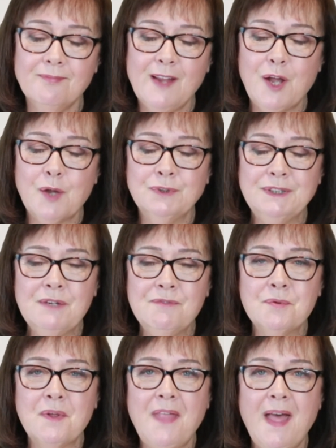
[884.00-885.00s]
I will leave you
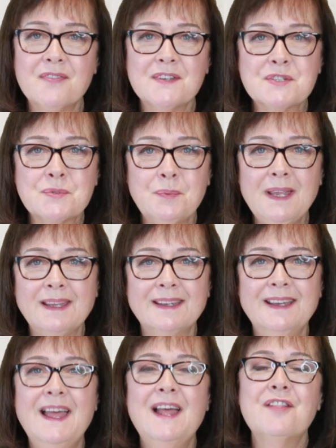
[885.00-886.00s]
with that this week.
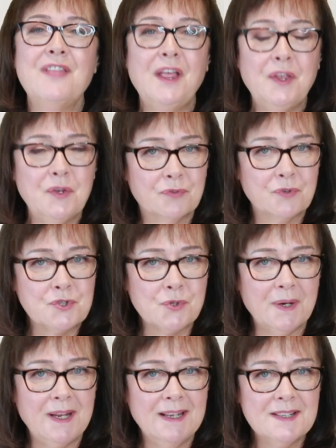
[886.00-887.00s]
Thank you for
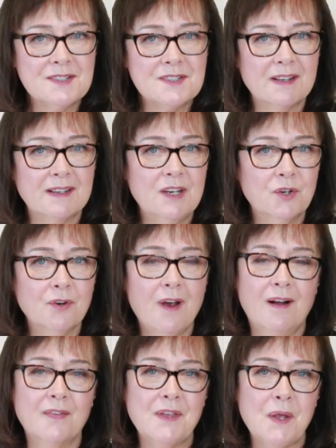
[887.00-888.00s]
joining us here
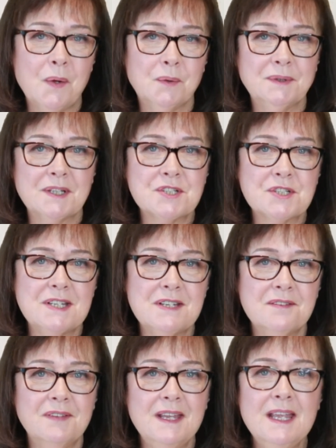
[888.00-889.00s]
on the Oldish
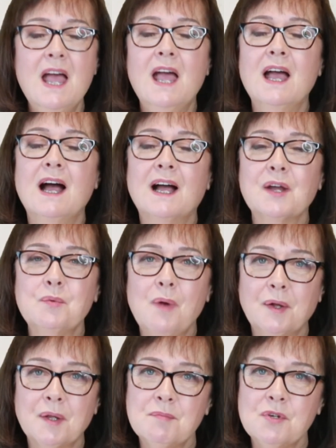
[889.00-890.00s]
TV. I
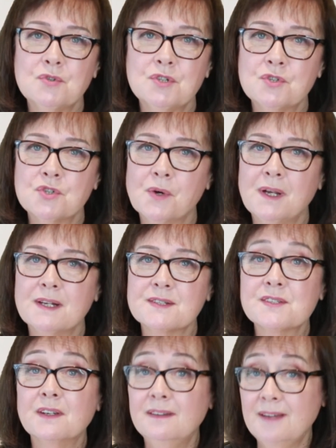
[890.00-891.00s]
welcome you to join us
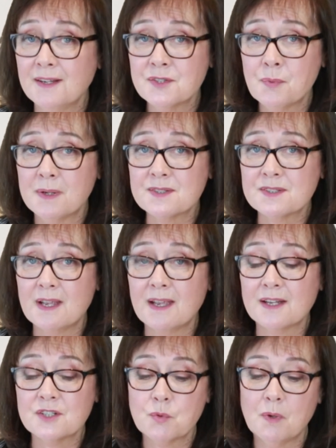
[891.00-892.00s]
next Wednesday
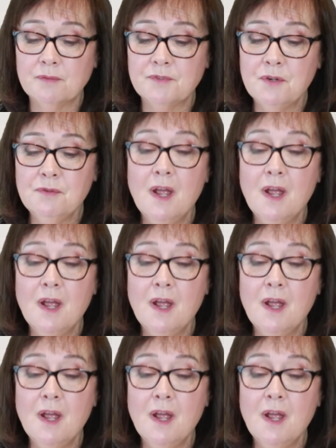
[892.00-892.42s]
at 12 noon